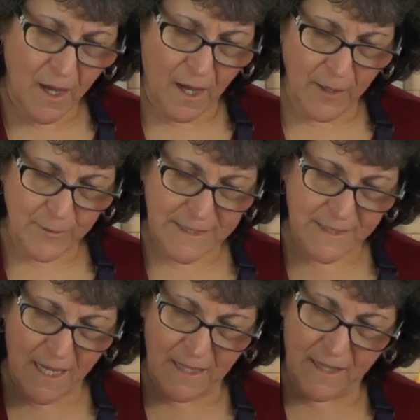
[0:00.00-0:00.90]
I would
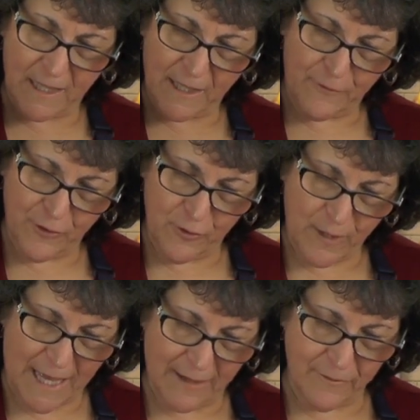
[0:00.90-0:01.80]
say that if you
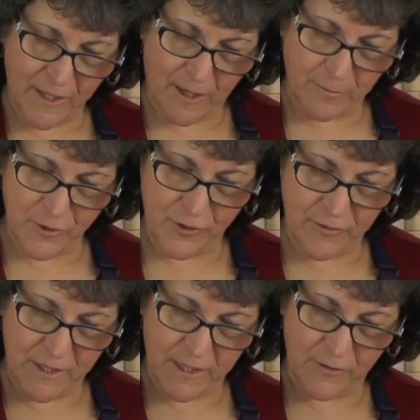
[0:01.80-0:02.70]
have the
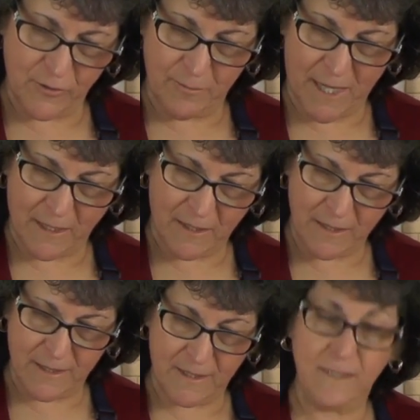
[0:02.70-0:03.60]
opportunity to make
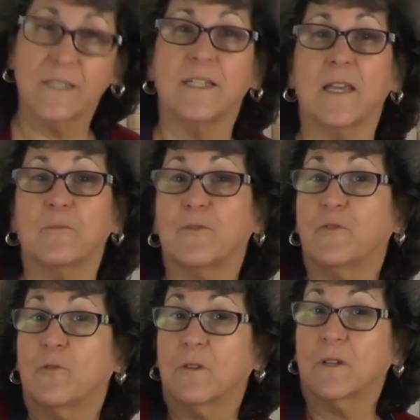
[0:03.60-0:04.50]
this the day
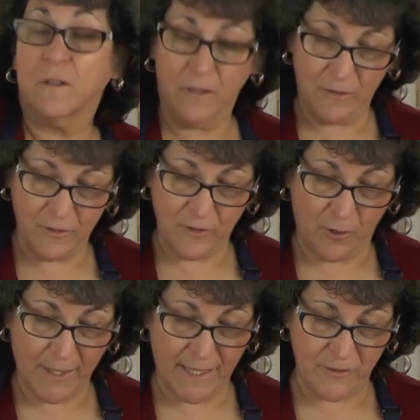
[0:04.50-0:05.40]
before,
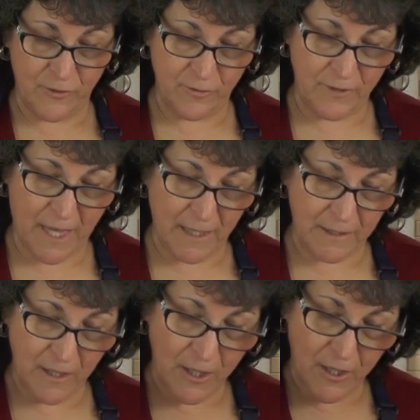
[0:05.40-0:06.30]
go ahead and do
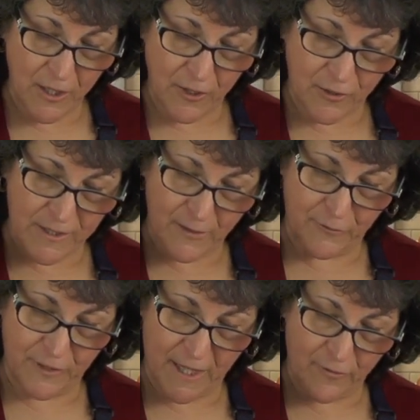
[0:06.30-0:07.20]
that, because the
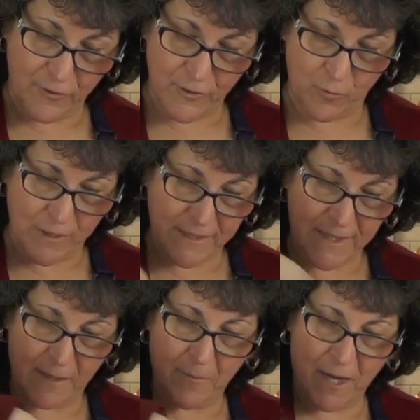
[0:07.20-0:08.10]
flavors, once
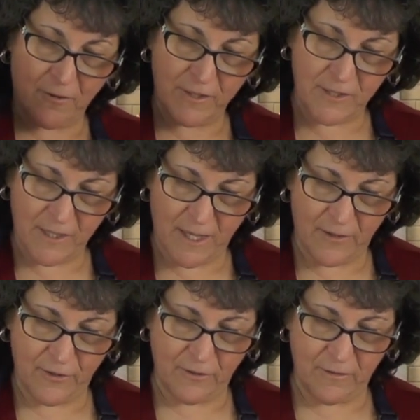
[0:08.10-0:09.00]
they marry
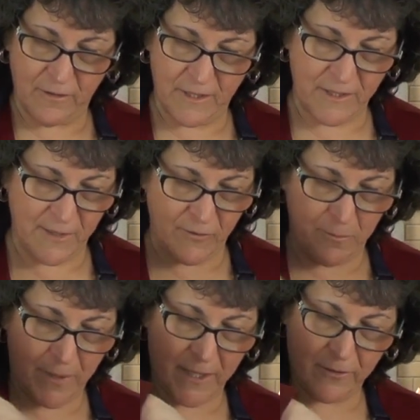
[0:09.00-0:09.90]
together, it's
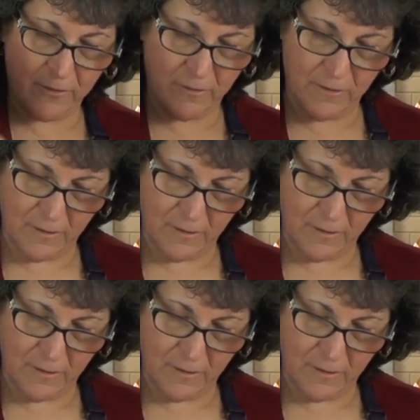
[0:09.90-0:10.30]
even better.